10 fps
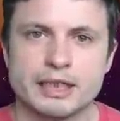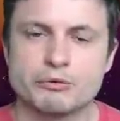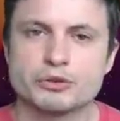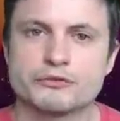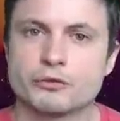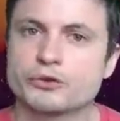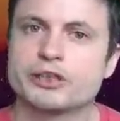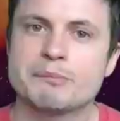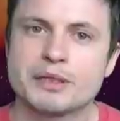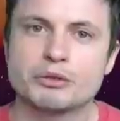It was, for
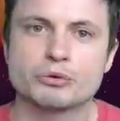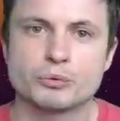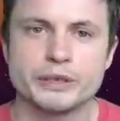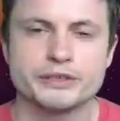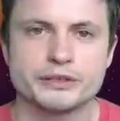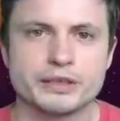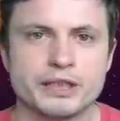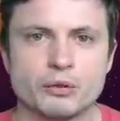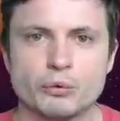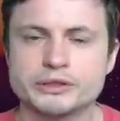some unknown reason,
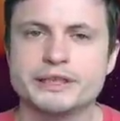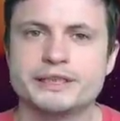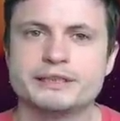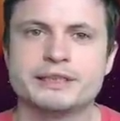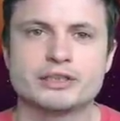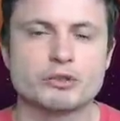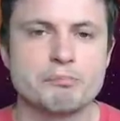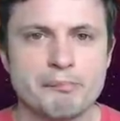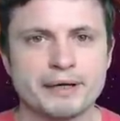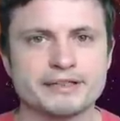releasing a
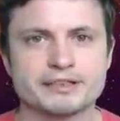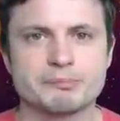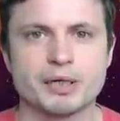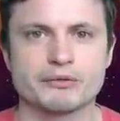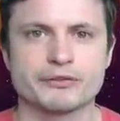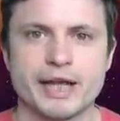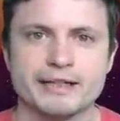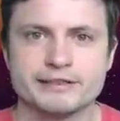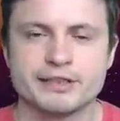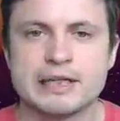tremendous amount of
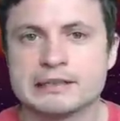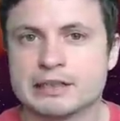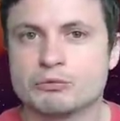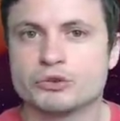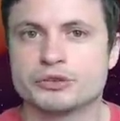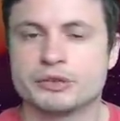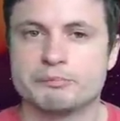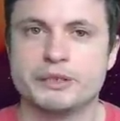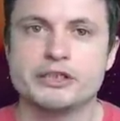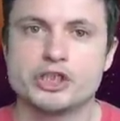gas that was
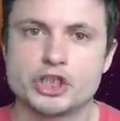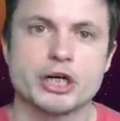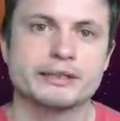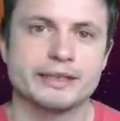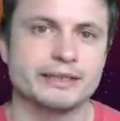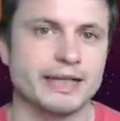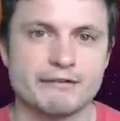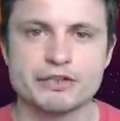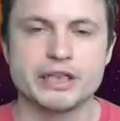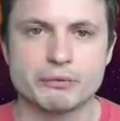being shot in
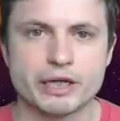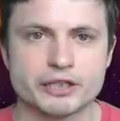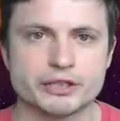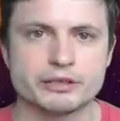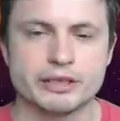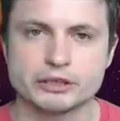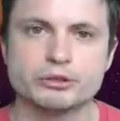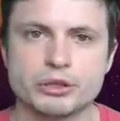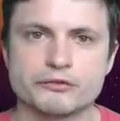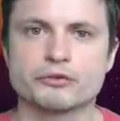every direction,
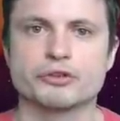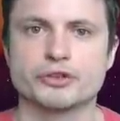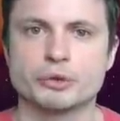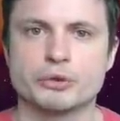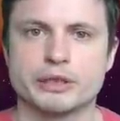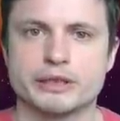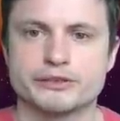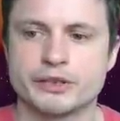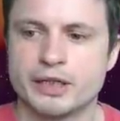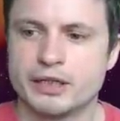including, of course, toward
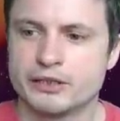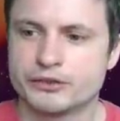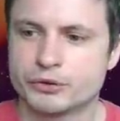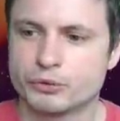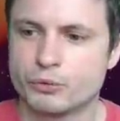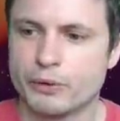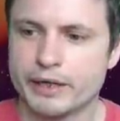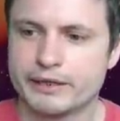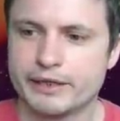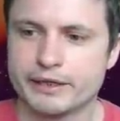us. So
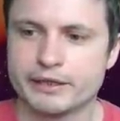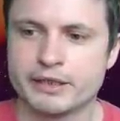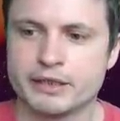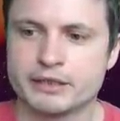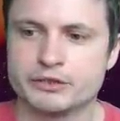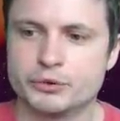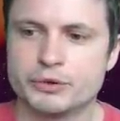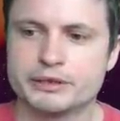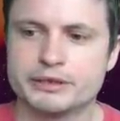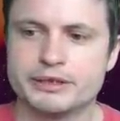right there,
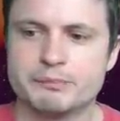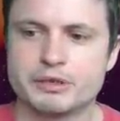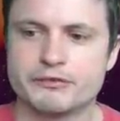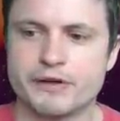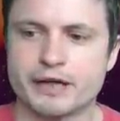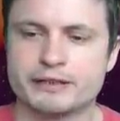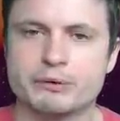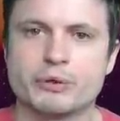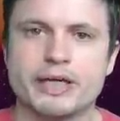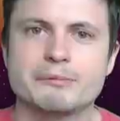During the dimming effect, they
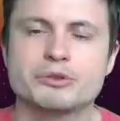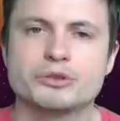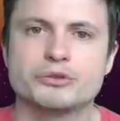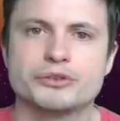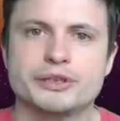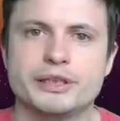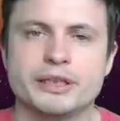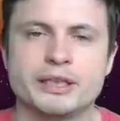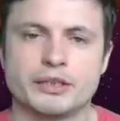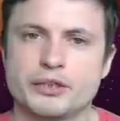were able to
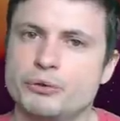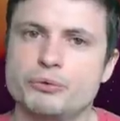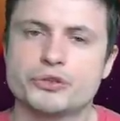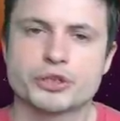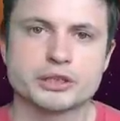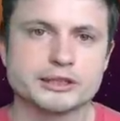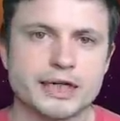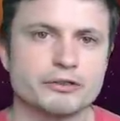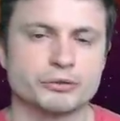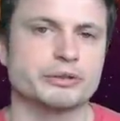see huge
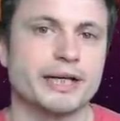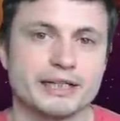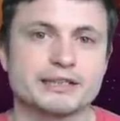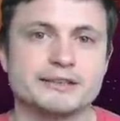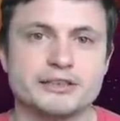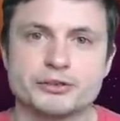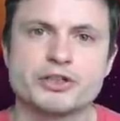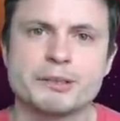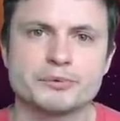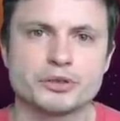clouds, or technically
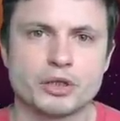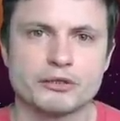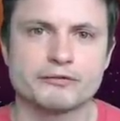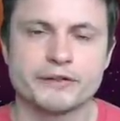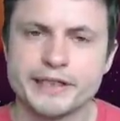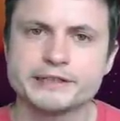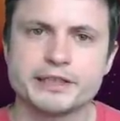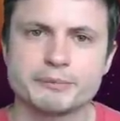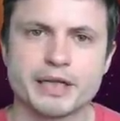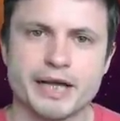streams, of
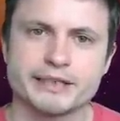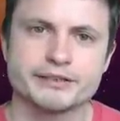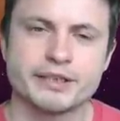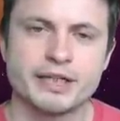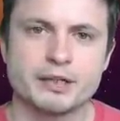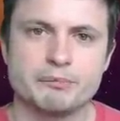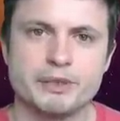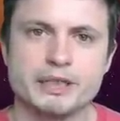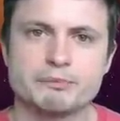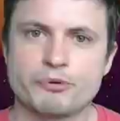helium gas
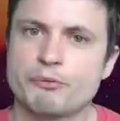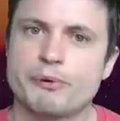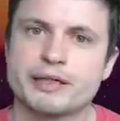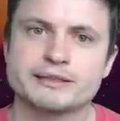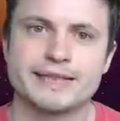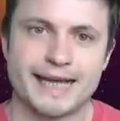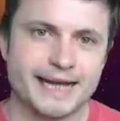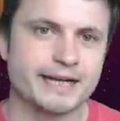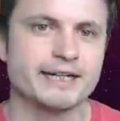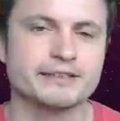being propelled
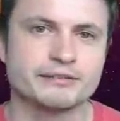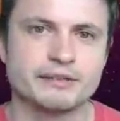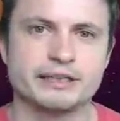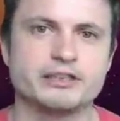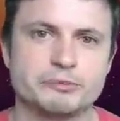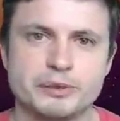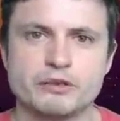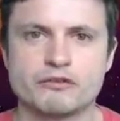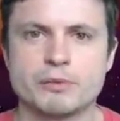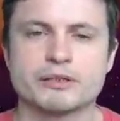at us at the speed
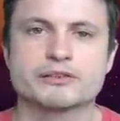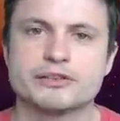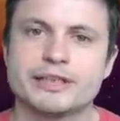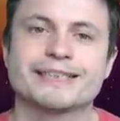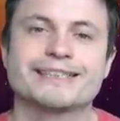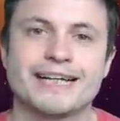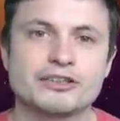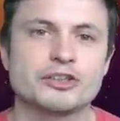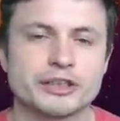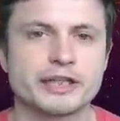of about
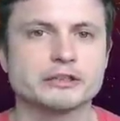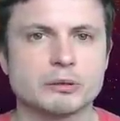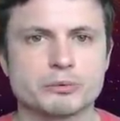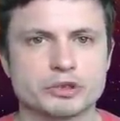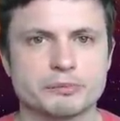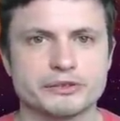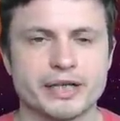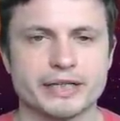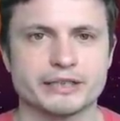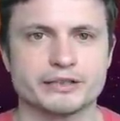600 kilometers per
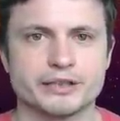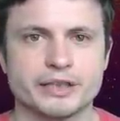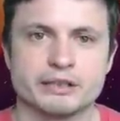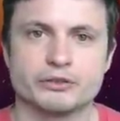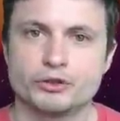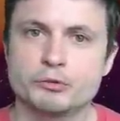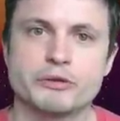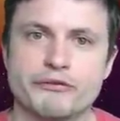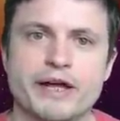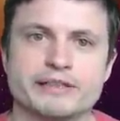second.
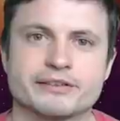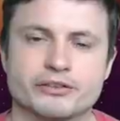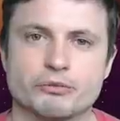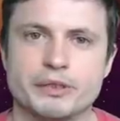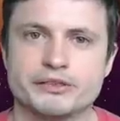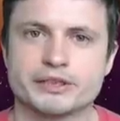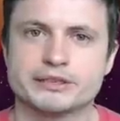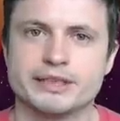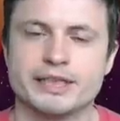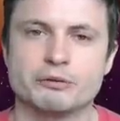Super fast. So
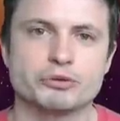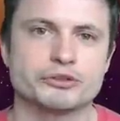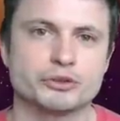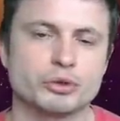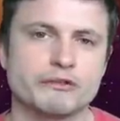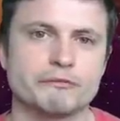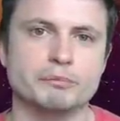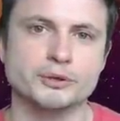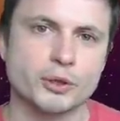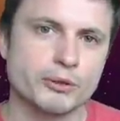basically, it was sort of
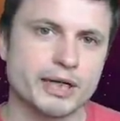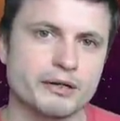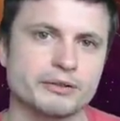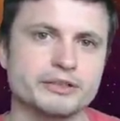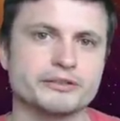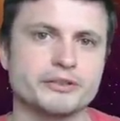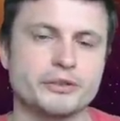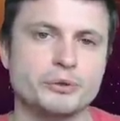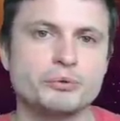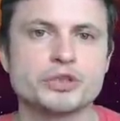blowing out this
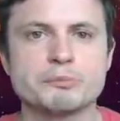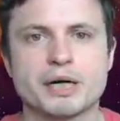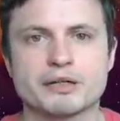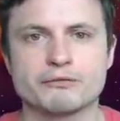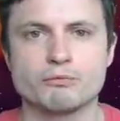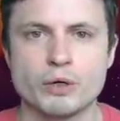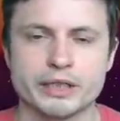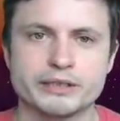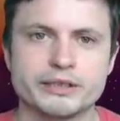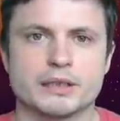huge amount of
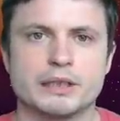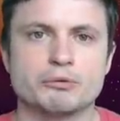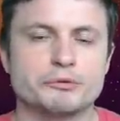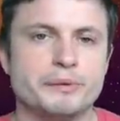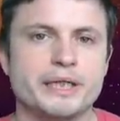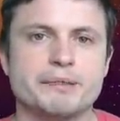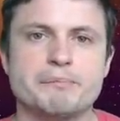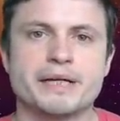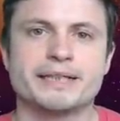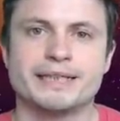wind that was being
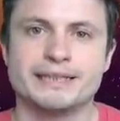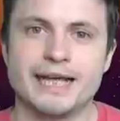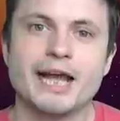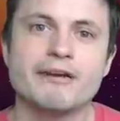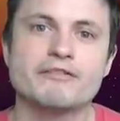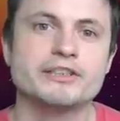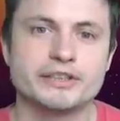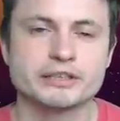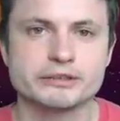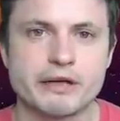emitted in every
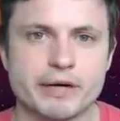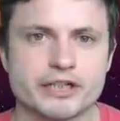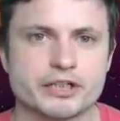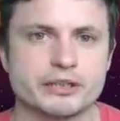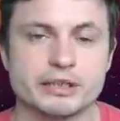single direction.